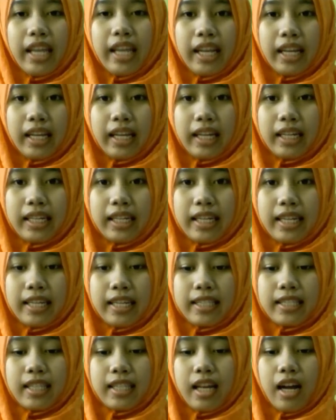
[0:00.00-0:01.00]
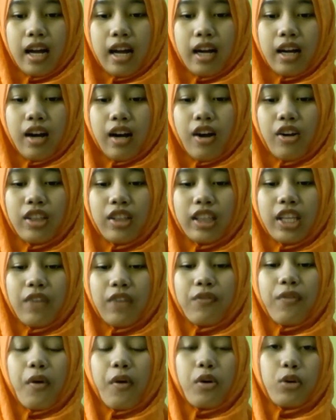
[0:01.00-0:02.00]
English
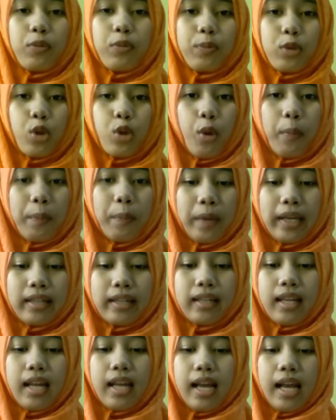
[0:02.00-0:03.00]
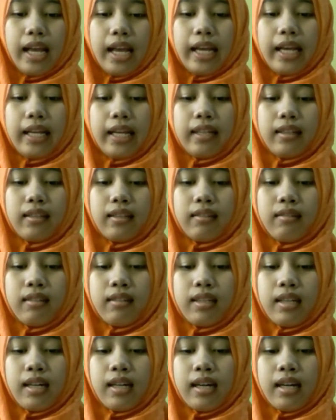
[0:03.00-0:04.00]
accounting forum topic in
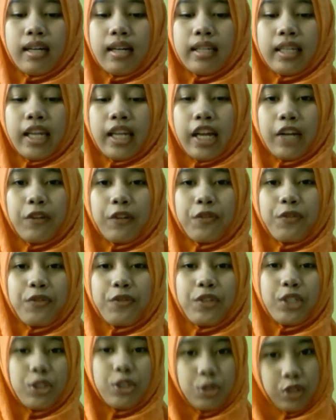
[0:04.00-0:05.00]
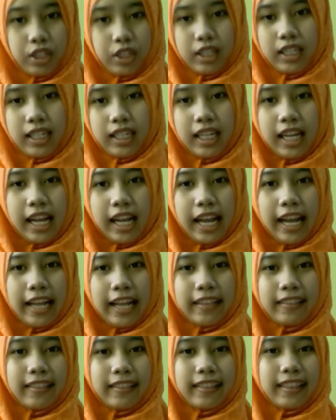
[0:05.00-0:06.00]
the near future.
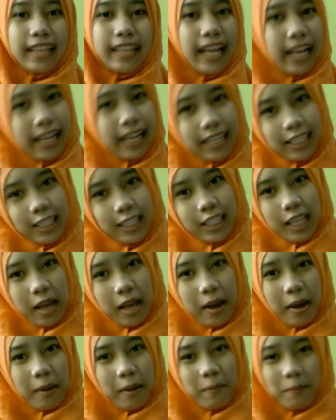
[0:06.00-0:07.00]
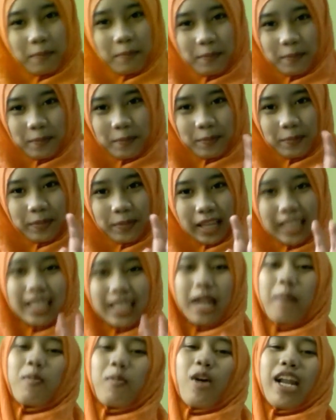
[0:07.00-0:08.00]
And thanks.
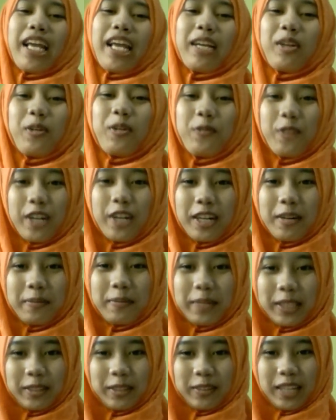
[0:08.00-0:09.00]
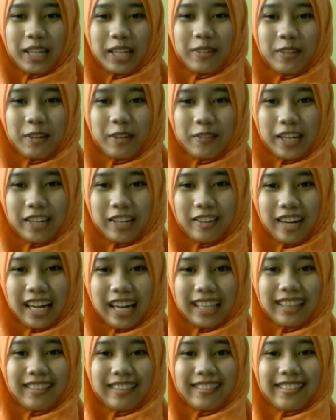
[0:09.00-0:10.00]
Assalamualaikum warahmatullahi
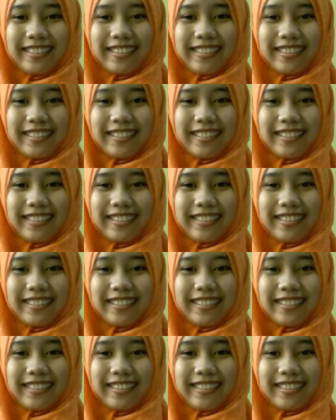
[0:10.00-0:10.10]
wabarakatuh.